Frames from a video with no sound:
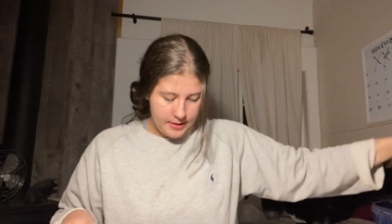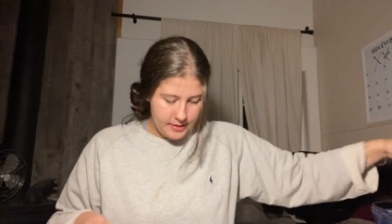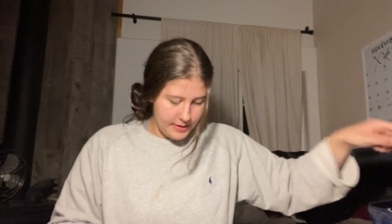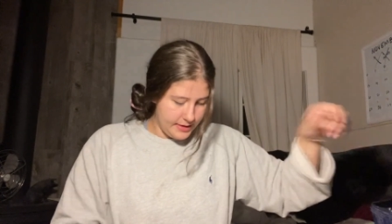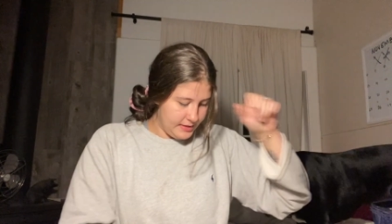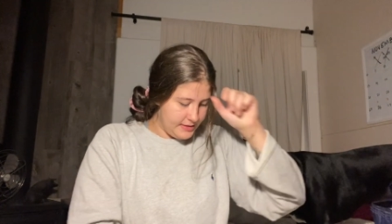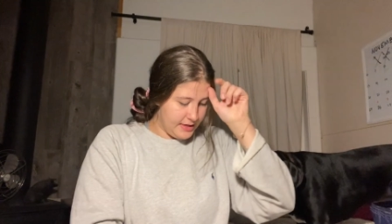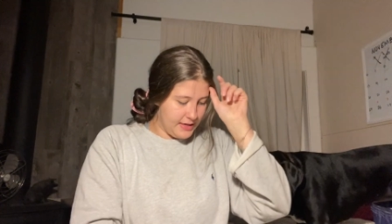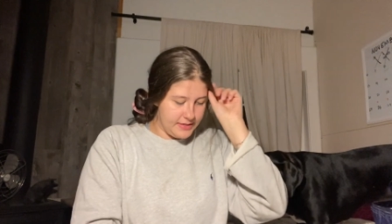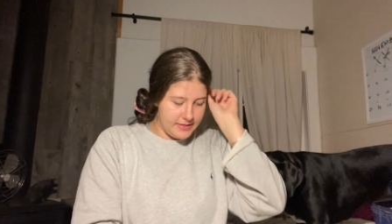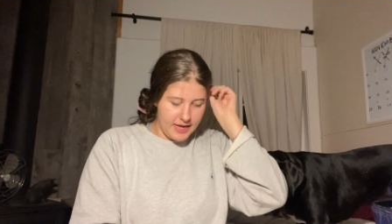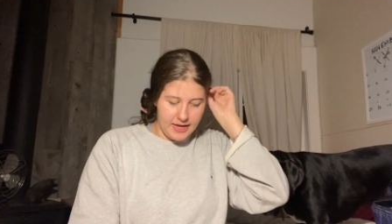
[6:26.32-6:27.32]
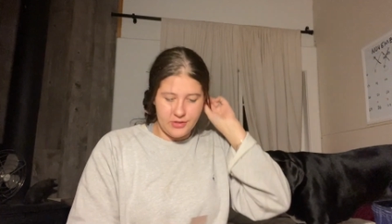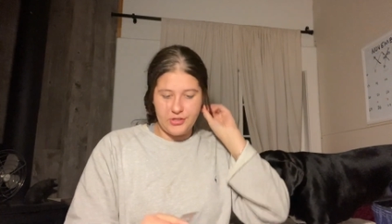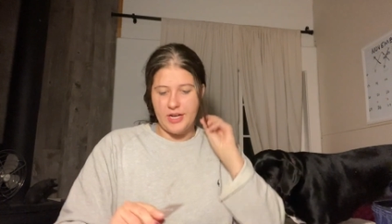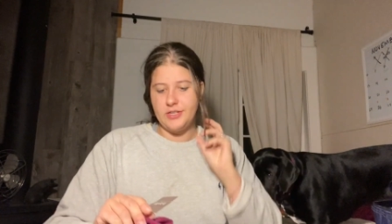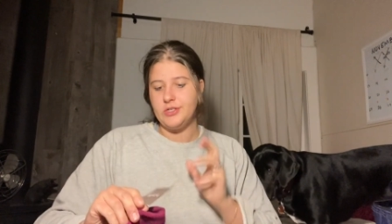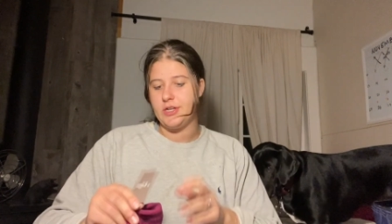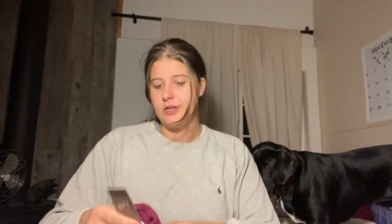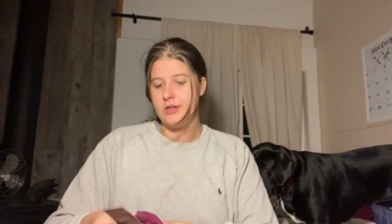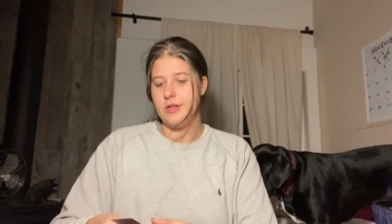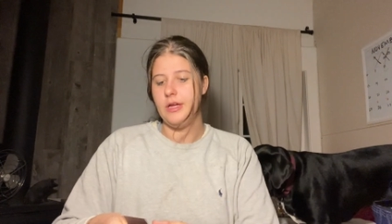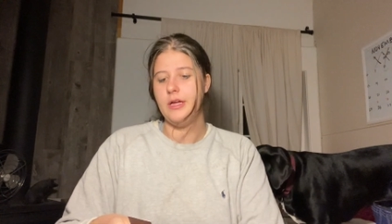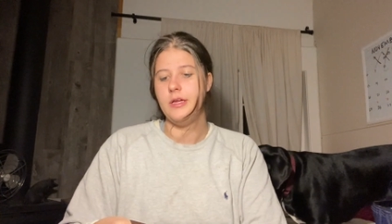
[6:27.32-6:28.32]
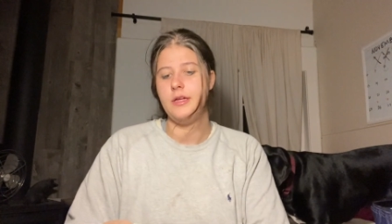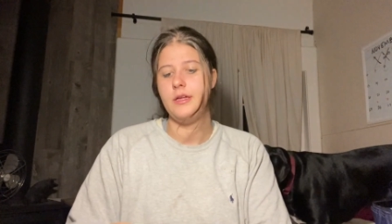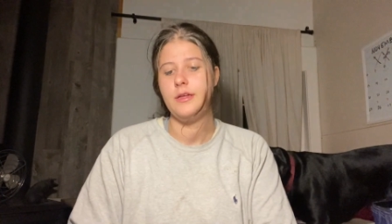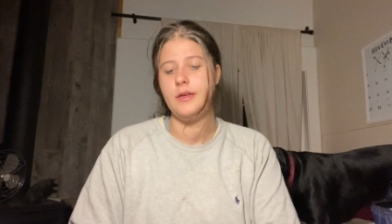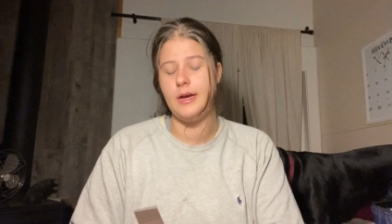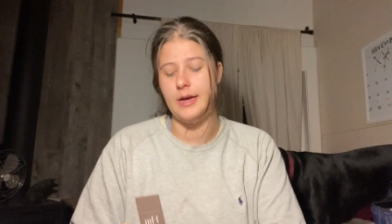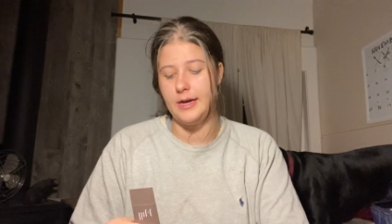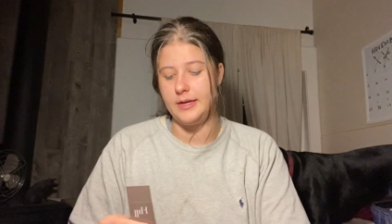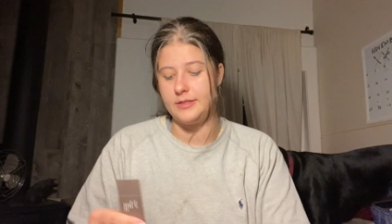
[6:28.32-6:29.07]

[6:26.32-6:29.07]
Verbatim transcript: This is a J. Jill uh,